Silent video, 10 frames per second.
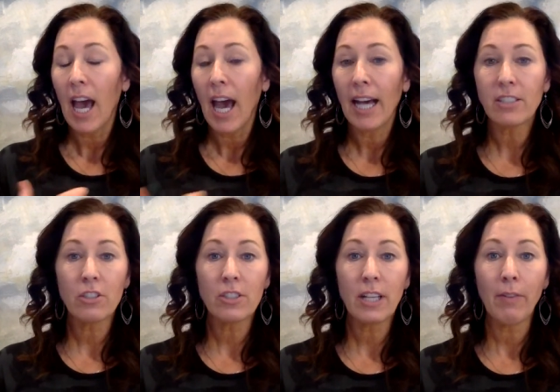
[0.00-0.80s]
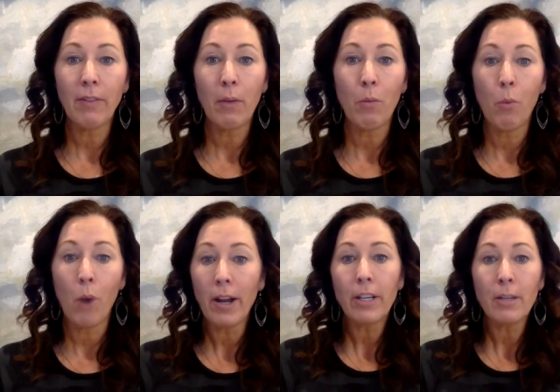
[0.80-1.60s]
ask yourself, like,
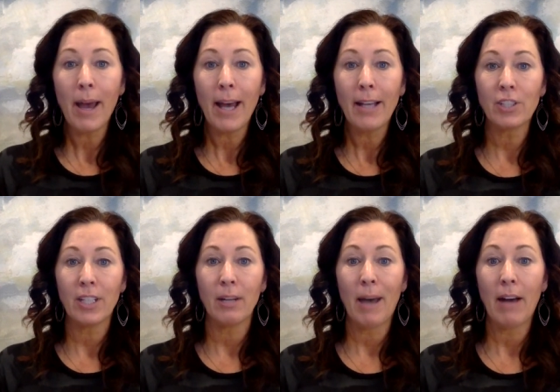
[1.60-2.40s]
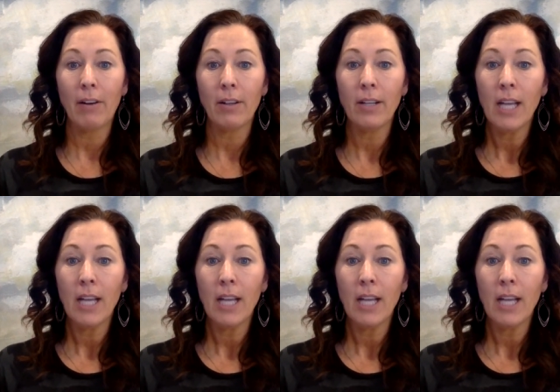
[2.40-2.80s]
what are you passionate about?